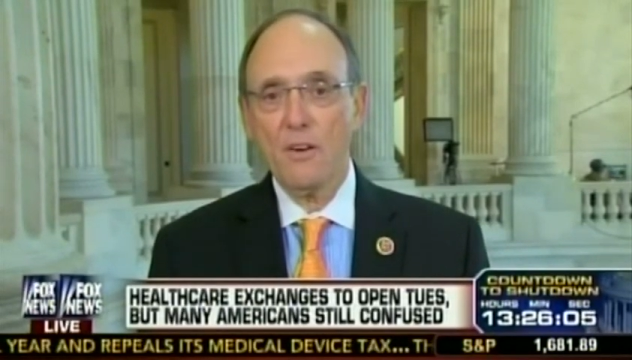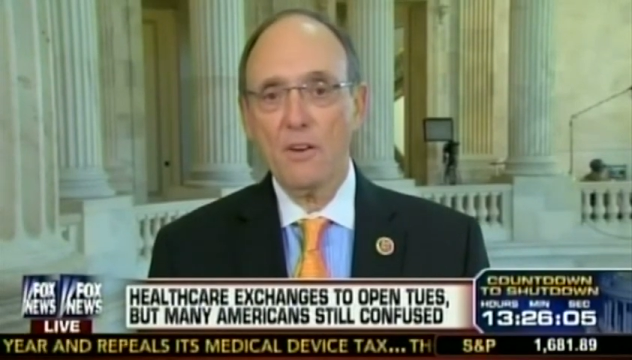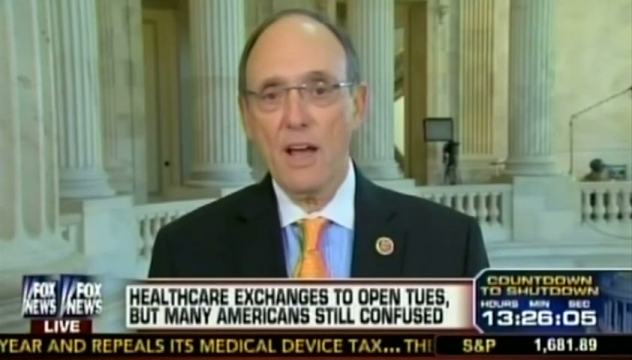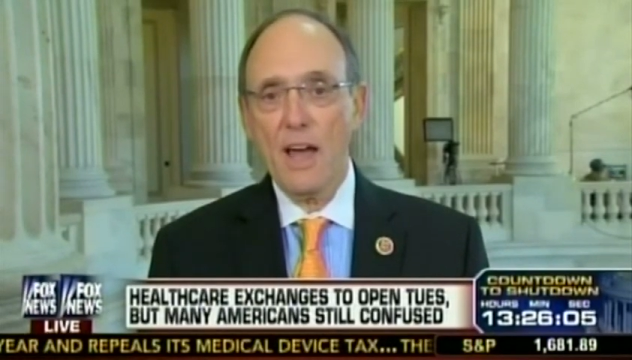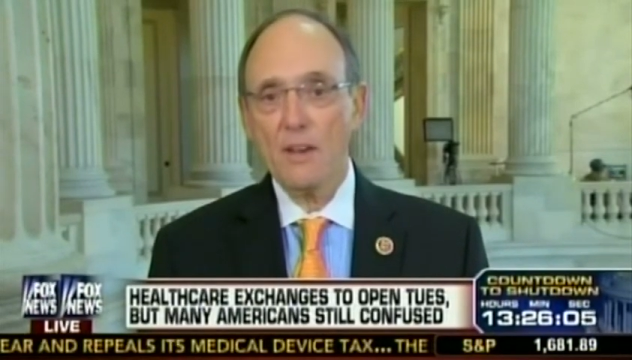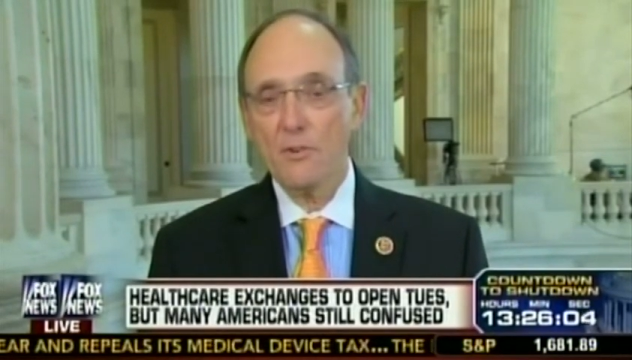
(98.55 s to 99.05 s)

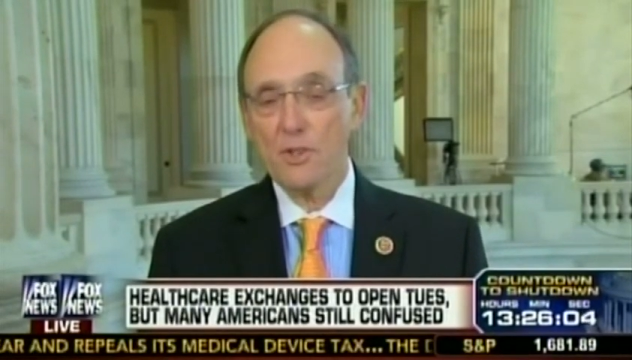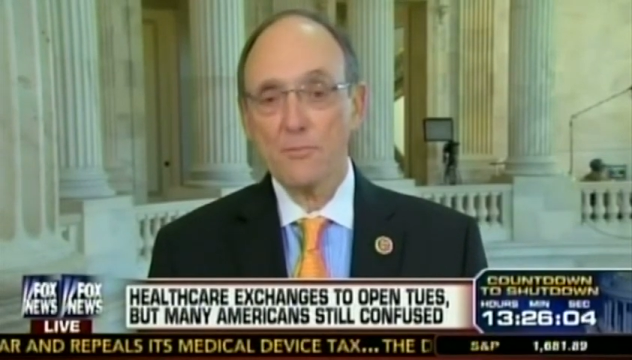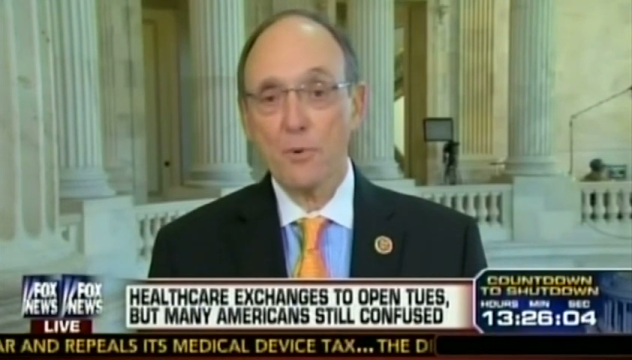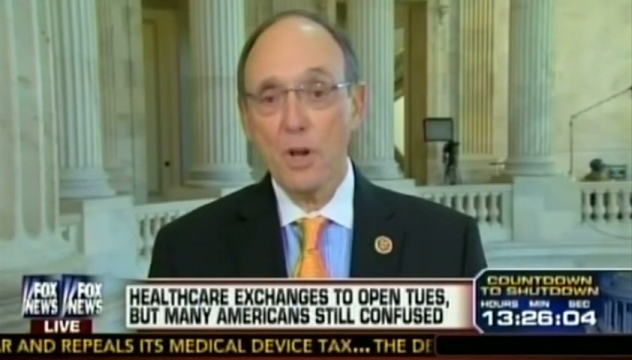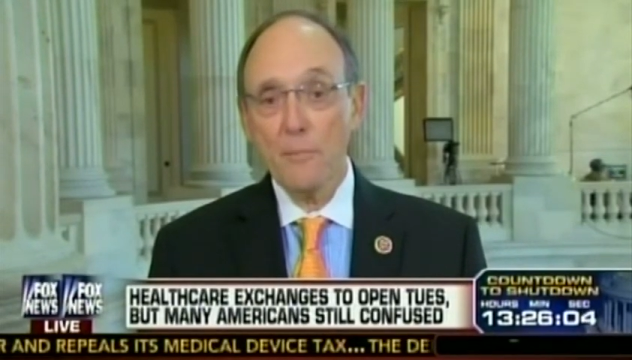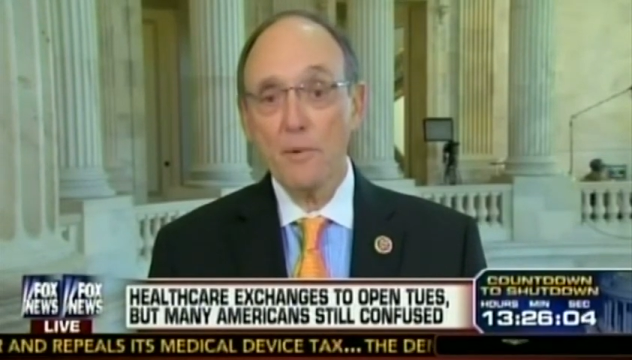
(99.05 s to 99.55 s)
Carolina whose
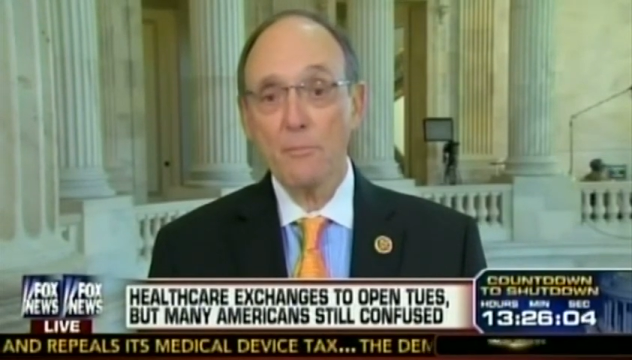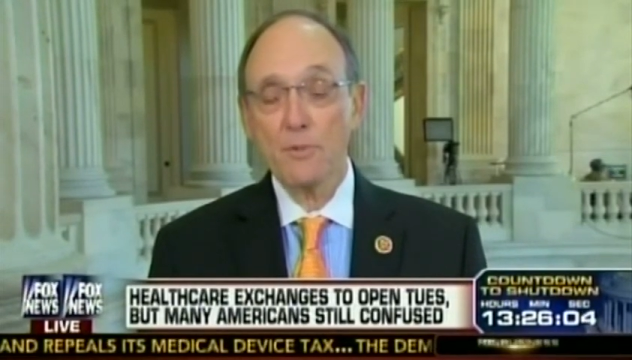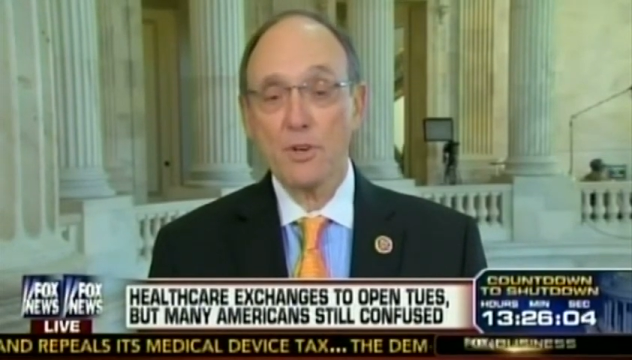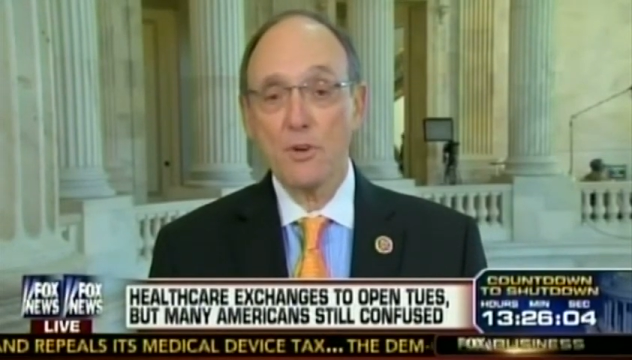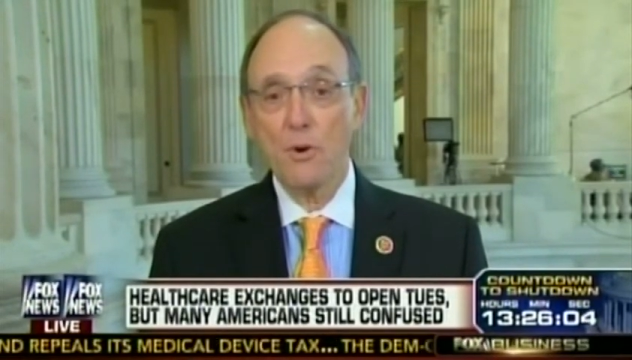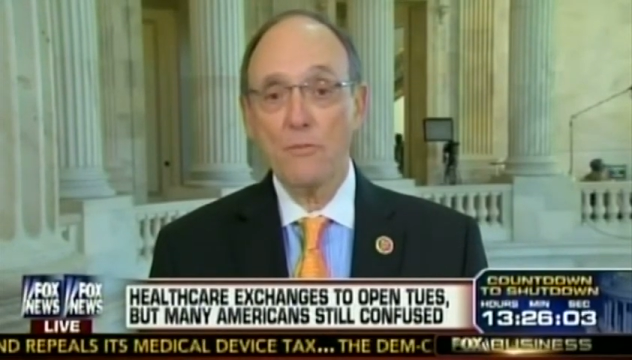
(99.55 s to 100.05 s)

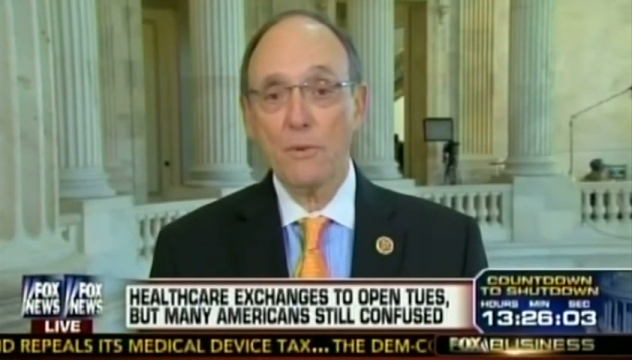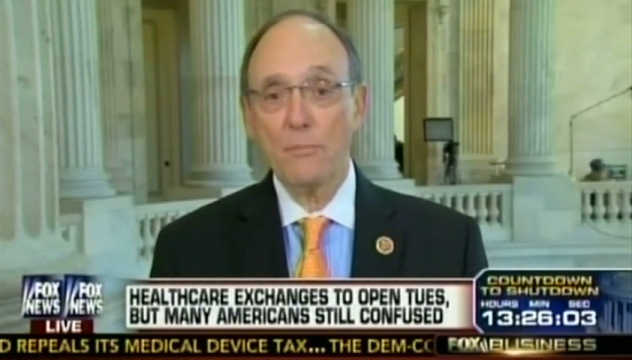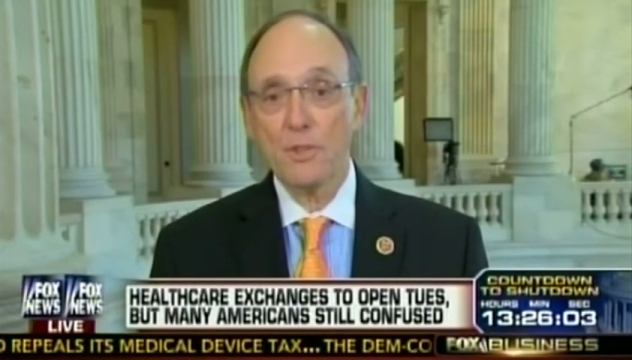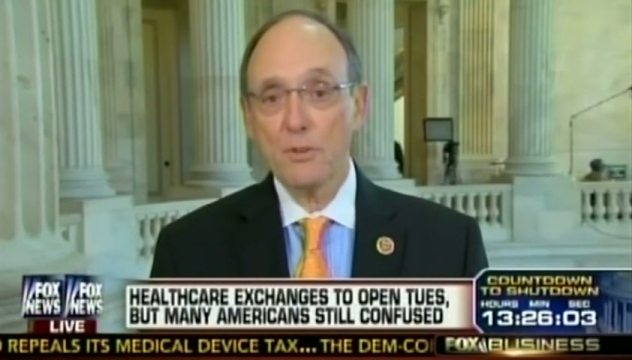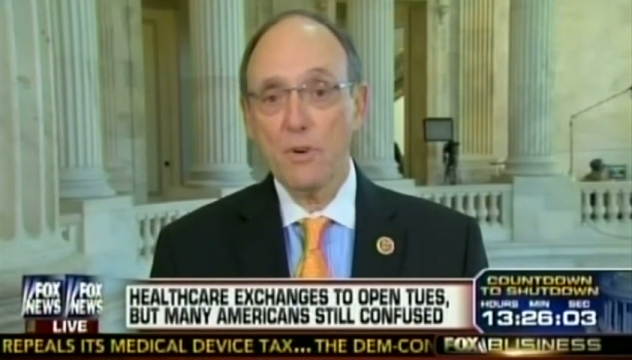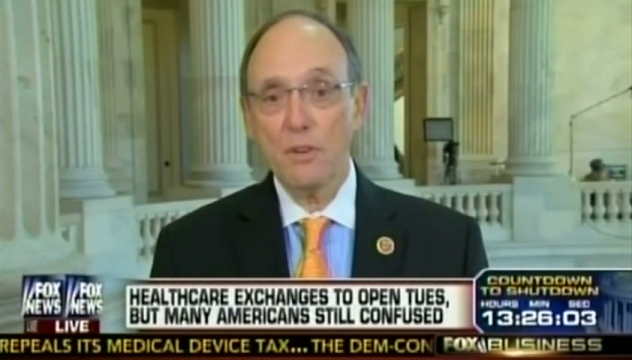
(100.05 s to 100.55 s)
premiums are going
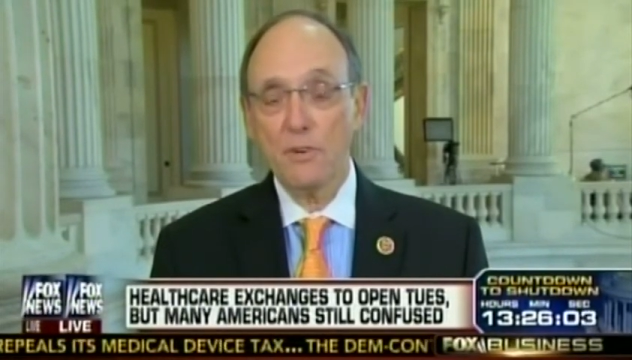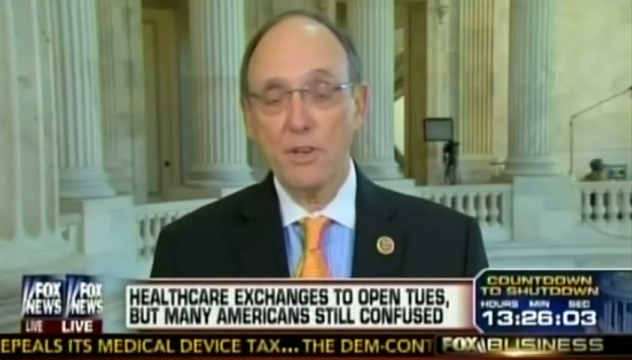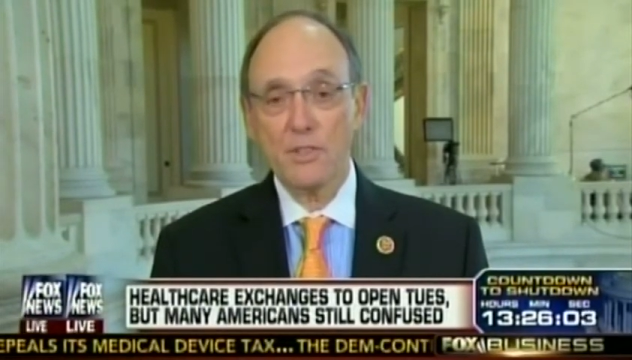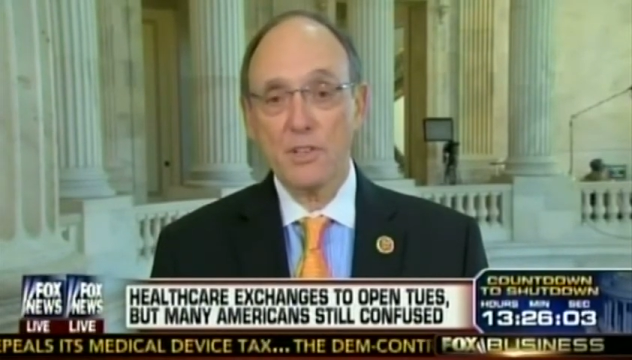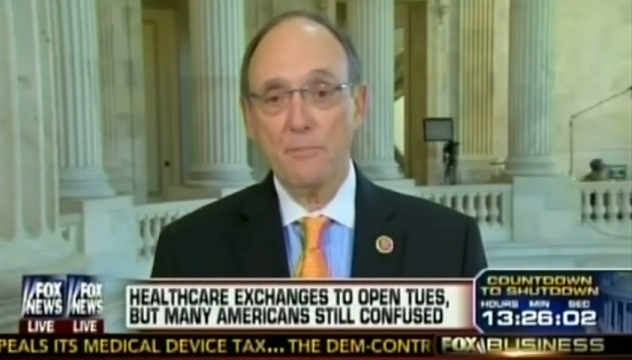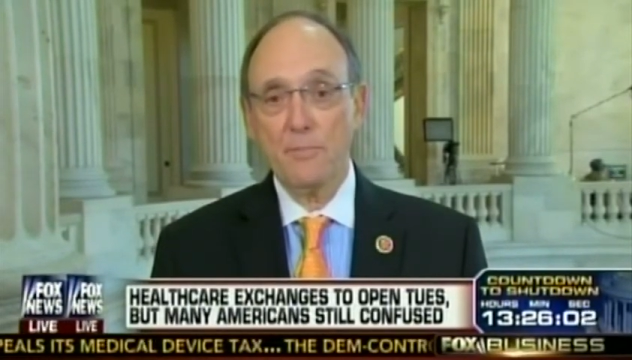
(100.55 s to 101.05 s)
from $200
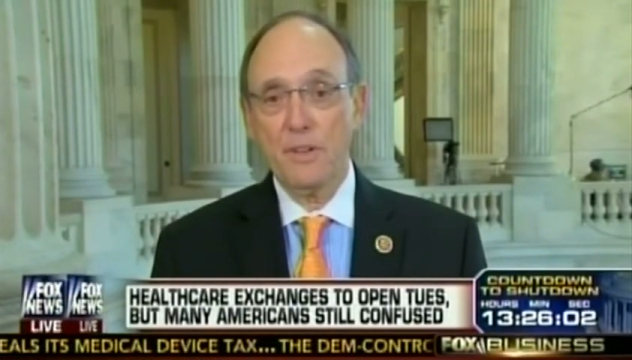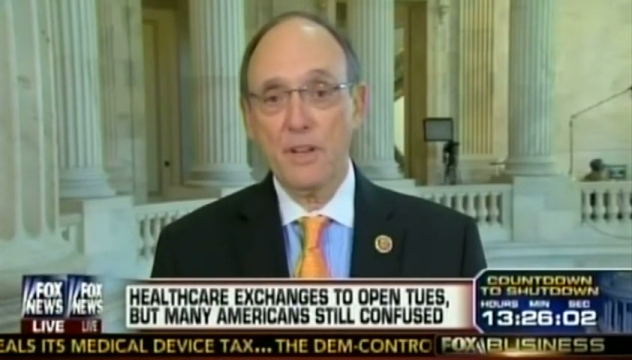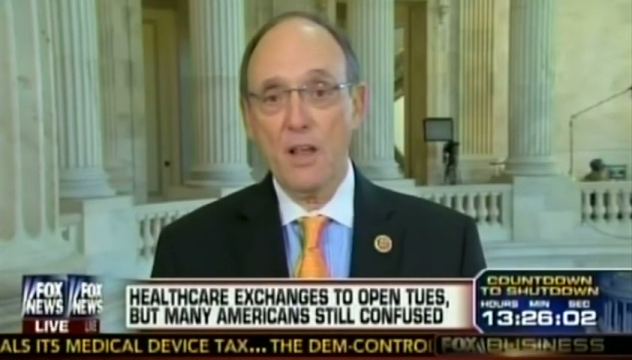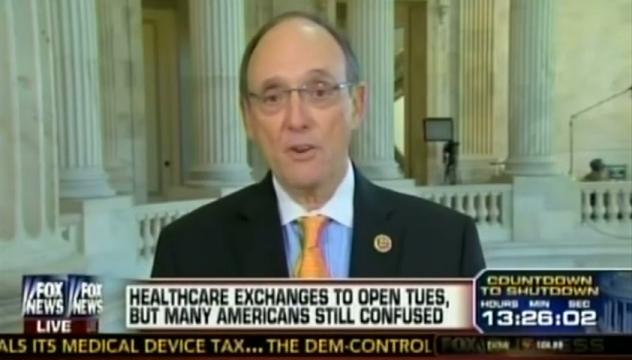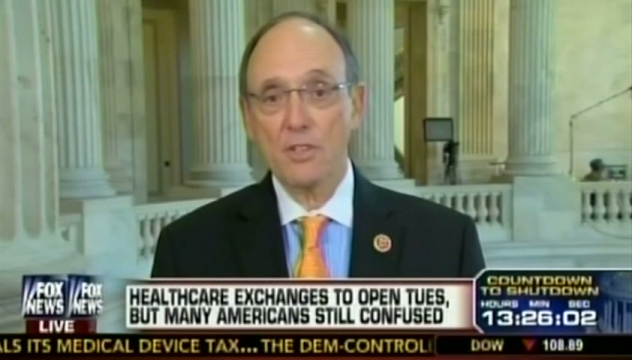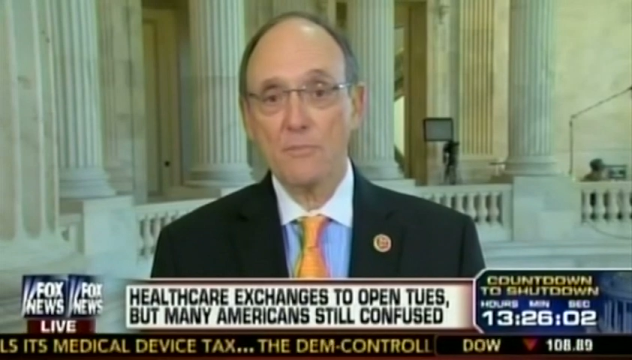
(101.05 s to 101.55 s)
and something
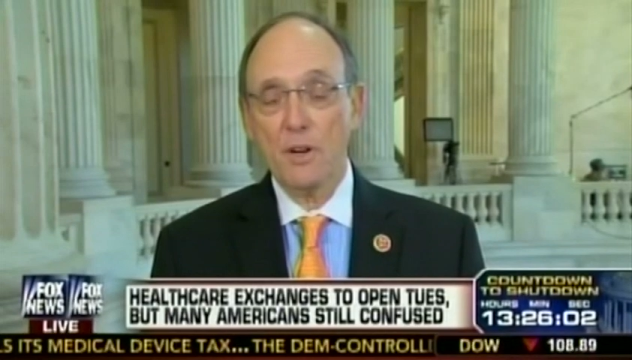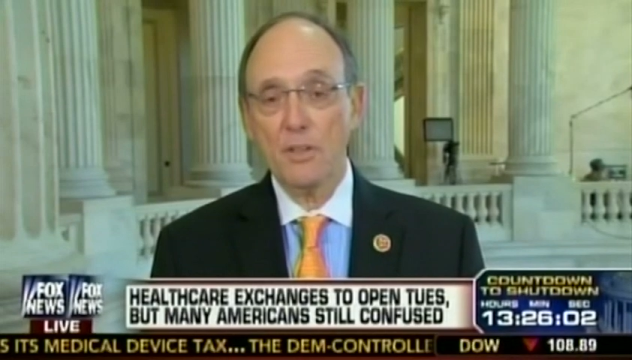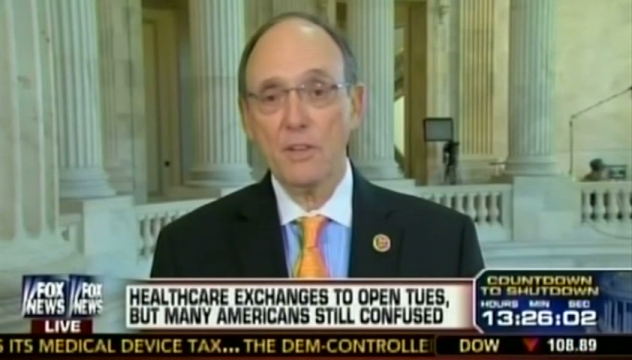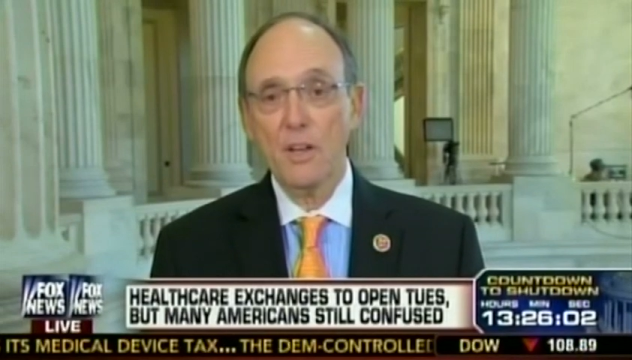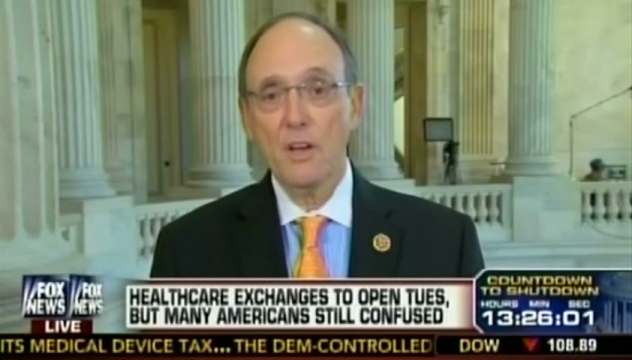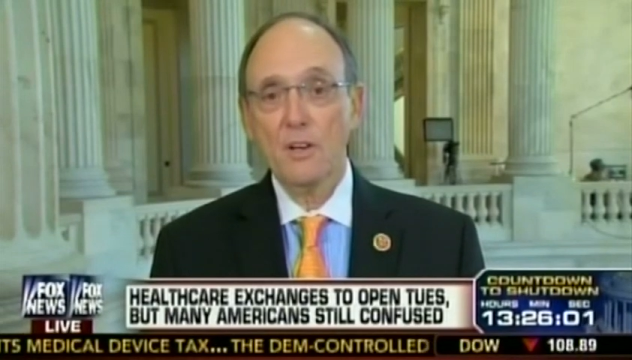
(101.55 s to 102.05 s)
a
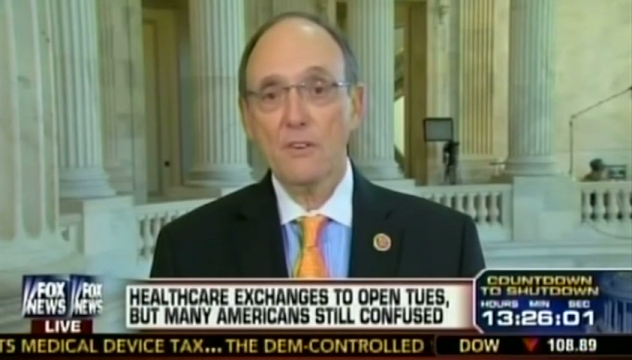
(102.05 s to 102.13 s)
month